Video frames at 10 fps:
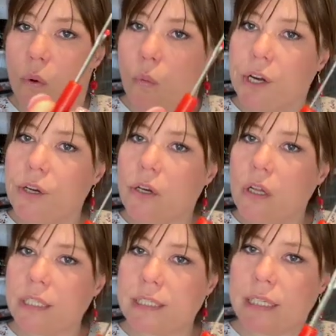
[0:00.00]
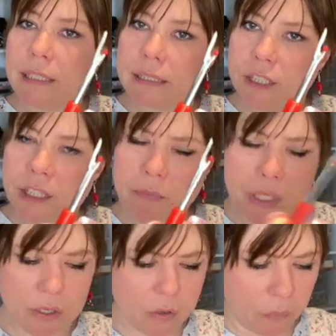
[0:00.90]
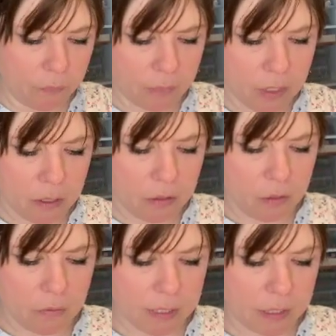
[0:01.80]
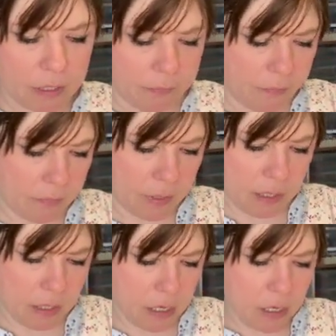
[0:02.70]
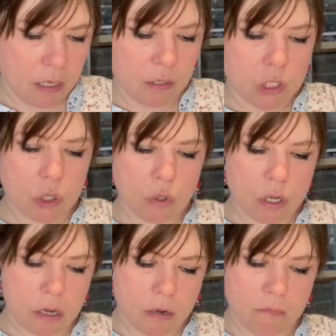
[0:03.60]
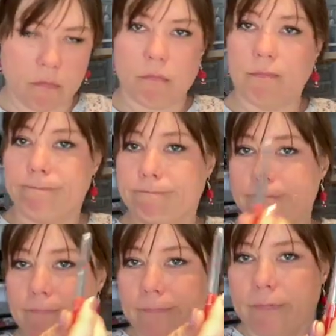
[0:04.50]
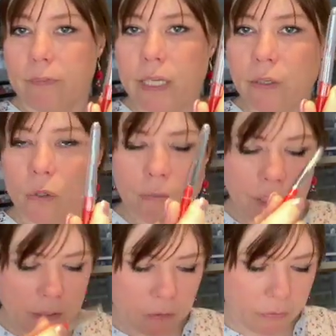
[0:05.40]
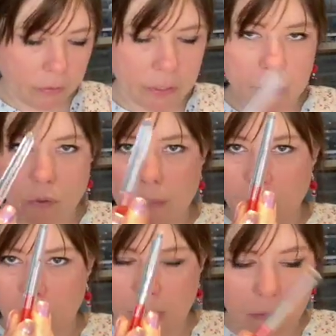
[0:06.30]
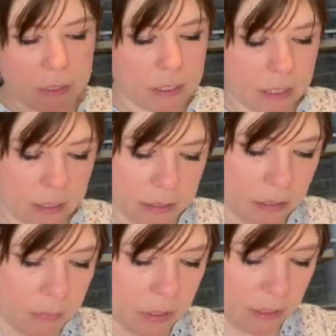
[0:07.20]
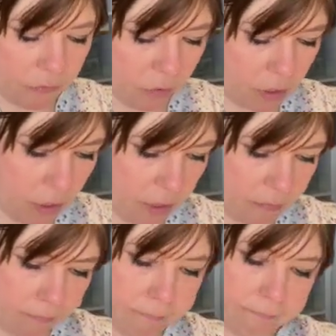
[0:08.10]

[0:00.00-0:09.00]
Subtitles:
What do you call this in English? Let me know. No idea. So, they know me. They know I'm going to make mistakes and I'm going to have to cut them.